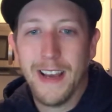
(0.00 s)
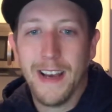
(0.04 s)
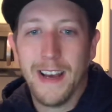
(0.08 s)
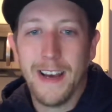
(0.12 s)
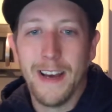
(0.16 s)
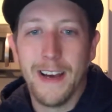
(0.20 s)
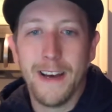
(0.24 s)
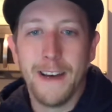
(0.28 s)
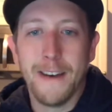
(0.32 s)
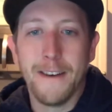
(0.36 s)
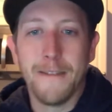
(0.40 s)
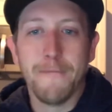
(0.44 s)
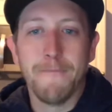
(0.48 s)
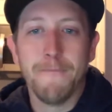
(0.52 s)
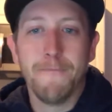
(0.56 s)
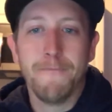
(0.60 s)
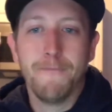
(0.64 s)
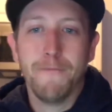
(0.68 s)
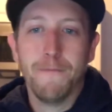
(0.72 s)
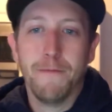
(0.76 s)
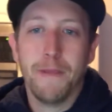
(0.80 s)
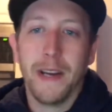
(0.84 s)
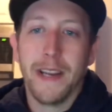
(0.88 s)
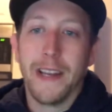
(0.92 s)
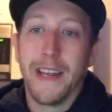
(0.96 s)
Um,
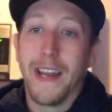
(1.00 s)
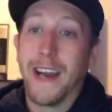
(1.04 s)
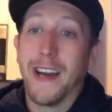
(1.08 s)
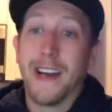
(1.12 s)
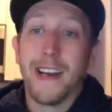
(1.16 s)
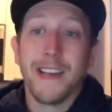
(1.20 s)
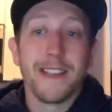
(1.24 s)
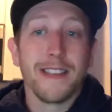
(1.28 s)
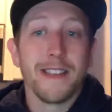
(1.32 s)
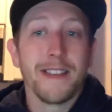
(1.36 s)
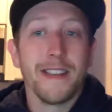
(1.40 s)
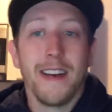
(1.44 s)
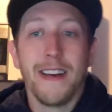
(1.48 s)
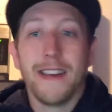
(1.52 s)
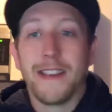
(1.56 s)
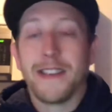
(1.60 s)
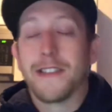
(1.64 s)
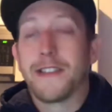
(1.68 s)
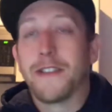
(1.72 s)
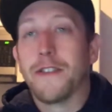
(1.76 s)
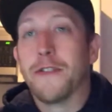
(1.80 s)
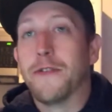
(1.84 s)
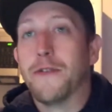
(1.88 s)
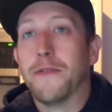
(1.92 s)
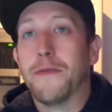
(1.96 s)
but yeah, I,
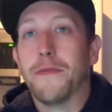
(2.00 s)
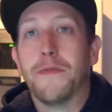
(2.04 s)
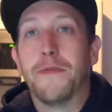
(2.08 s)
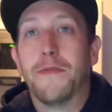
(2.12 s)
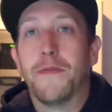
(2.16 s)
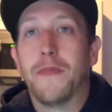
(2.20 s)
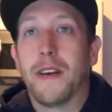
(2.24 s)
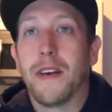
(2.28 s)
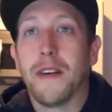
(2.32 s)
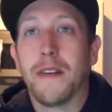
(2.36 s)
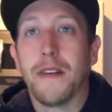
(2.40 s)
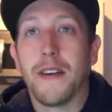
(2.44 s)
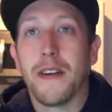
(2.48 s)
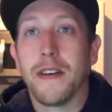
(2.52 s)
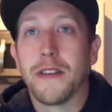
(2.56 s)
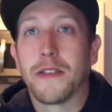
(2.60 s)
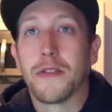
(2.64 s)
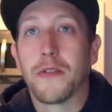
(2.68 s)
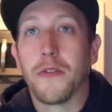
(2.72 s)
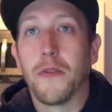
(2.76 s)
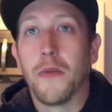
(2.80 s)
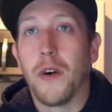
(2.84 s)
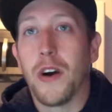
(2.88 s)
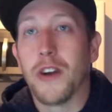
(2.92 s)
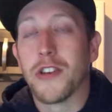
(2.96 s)
still I, I
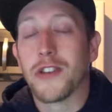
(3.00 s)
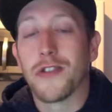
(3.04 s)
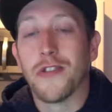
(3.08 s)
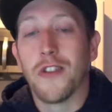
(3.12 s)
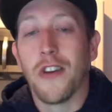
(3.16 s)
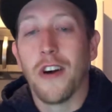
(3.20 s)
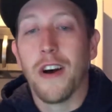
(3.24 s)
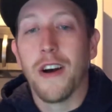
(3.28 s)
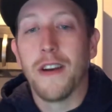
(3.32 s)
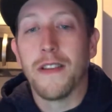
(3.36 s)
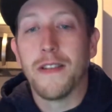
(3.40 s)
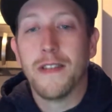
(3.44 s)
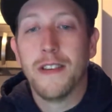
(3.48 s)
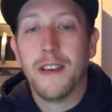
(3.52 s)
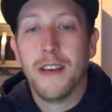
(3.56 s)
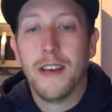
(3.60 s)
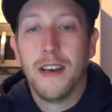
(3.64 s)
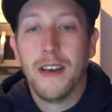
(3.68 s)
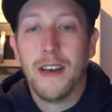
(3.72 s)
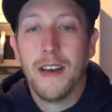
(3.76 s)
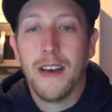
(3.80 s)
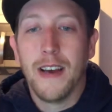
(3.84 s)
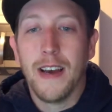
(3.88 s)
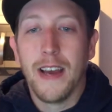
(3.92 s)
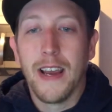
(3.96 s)
still watch a lot.
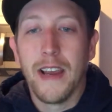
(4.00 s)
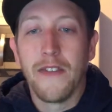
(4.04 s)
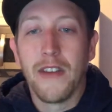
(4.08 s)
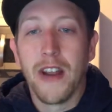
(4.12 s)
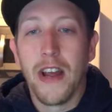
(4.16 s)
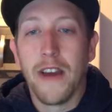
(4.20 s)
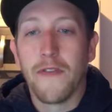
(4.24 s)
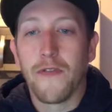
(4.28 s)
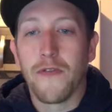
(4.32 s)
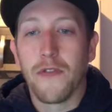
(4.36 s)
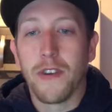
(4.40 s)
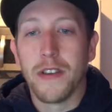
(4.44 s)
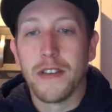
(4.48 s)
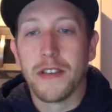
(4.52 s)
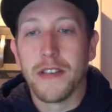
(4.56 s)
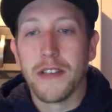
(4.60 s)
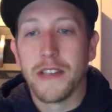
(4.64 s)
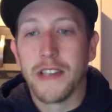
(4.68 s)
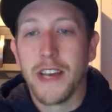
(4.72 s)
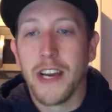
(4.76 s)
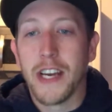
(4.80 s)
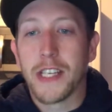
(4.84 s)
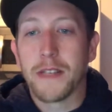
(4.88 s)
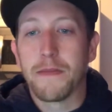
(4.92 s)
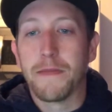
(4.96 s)
I even have friends that
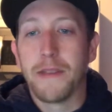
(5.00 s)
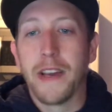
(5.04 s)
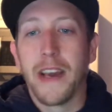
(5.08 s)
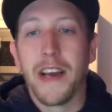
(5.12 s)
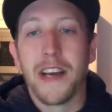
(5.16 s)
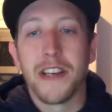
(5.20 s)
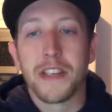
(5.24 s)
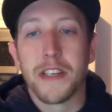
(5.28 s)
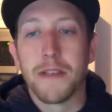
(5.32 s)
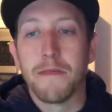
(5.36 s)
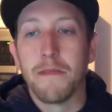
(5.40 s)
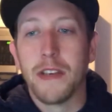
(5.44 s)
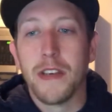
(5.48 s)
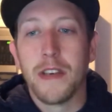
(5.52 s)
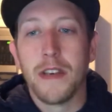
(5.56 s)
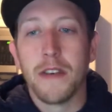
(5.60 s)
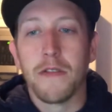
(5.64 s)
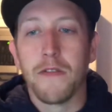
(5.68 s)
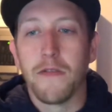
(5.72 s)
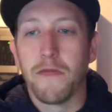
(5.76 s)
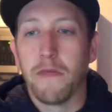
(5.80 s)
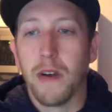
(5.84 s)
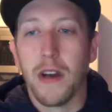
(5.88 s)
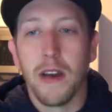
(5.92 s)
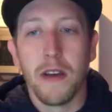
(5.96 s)
text me asking me
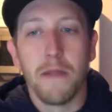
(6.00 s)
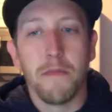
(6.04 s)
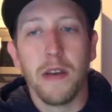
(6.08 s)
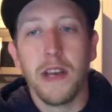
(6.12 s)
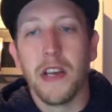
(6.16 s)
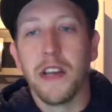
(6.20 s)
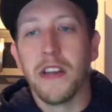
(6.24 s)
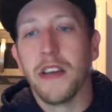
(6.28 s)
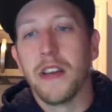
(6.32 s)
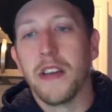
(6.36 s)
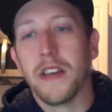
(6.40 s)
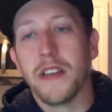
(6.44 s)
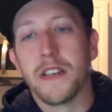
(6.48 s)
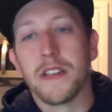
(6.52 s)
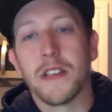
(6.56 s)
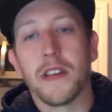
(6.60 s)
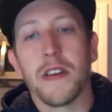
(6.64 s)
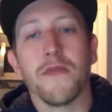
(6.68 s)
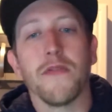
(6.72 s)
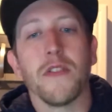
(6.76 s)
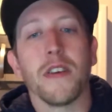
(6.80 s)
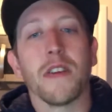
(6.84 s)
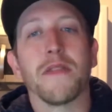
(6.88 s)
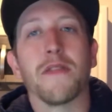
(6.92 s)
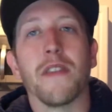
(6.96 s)
my opinion and
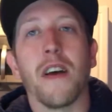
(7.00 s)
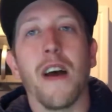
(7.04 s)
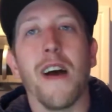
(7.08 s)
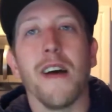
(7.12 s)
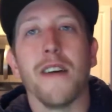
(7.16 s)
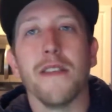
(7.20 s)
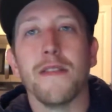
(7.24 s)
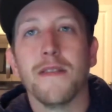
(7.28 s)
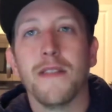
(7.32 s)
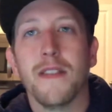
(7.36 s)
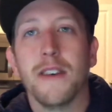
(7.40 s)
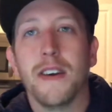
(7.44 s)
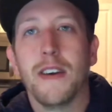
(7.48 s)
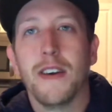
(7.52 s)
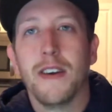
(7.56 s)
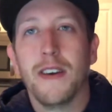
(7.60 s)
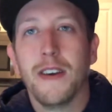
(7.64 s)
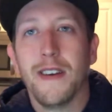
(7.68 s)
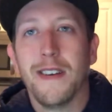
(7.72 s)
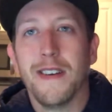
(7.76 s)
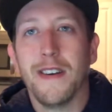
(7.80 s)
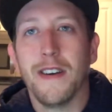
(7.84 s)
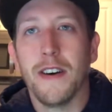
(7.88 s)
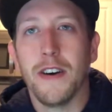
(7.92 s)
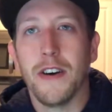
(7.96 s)
stuff like that
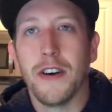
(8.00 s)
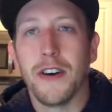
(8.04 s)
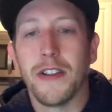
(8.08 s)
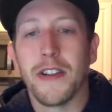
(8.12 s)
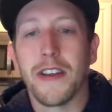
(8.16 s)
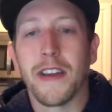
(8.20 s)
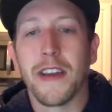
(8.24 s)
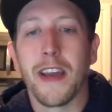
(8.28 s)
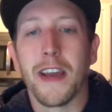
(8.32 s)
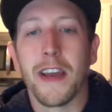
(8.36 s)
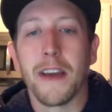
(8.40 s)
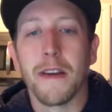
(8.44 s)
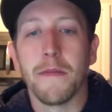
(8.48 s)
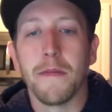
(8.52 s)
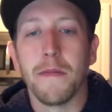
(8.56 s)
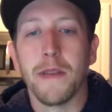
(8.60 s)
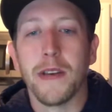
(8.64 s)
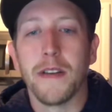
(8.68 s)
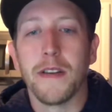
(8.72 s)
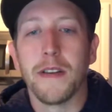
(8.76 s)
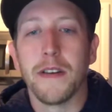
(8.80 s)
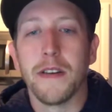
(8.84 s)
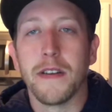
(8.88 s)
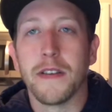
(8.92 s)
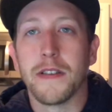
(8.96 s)
uh, on the game,
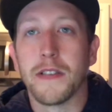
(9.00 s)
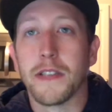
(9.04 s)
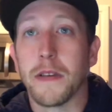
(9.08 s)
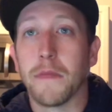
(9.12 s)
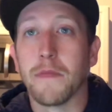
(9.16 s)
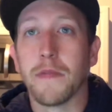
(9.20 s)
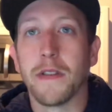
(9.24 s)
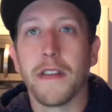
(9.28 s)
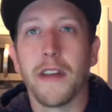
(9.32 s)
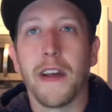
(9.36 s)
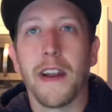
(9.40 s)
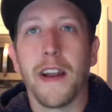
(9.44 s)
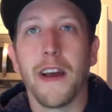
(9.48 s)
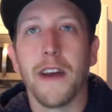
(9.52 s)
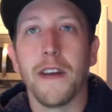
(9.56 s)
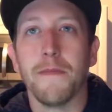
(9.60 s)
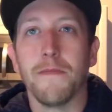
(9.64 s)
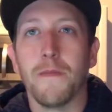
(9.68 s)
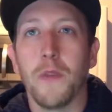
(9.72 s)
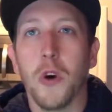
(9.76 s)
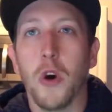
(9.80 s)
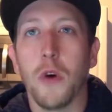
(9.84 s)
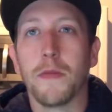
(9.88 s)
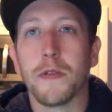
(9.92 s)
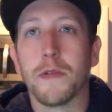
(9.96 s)
and that's something that I
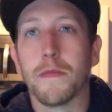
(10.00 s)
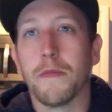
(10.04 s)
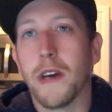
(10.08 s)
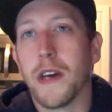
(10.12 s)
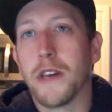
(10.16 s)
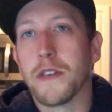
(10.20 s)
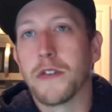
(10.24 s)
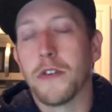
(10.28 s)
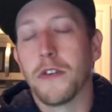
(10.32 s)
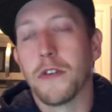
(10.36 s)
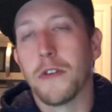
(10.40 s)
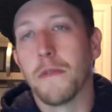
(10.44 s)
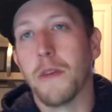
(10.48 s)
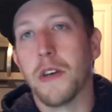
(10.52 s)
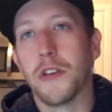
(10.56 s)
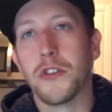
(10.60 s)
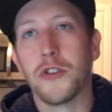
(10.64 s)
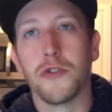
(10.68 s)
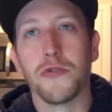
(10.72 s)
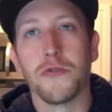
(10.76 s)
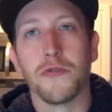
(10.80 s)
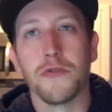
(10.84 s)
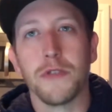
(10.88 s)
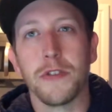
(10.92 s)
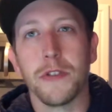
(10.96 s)
hope to pass on to my
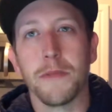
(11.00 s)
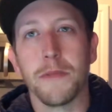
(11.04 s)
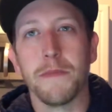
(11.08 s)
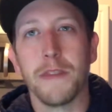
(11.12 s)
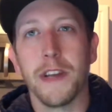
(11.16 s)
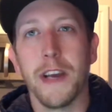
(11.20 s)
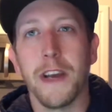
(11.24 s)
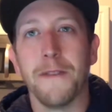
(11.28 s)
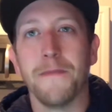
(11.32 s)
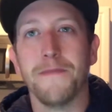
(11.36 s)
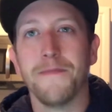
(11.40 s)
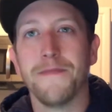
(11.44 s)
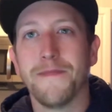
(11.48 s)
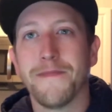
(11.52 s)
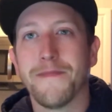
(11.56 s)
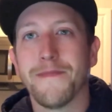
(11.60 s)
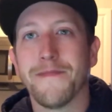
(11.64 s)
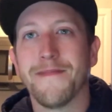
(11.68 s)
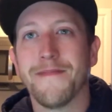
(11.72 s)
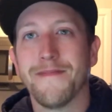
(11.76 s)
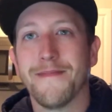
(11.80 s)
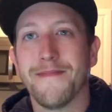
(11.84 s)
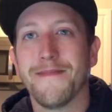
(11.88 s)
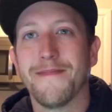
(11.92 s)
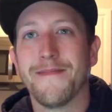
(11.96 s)
children someday.
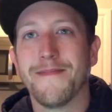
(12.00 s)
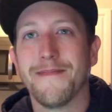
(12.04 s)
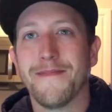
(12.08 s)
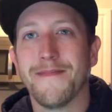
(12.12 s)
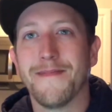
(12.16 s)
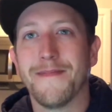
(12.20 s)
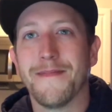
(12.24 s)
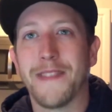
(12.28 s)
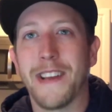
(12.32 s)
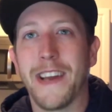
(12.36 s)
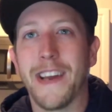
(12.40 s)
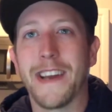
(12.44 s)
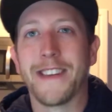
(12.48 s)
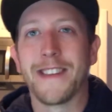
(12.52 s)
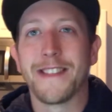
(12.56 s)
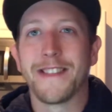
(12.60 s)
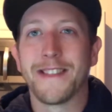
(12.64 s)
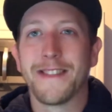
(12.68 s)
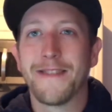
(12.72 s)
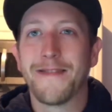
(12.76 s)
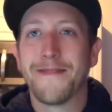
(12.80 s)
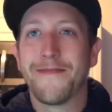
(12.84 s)
Thanks.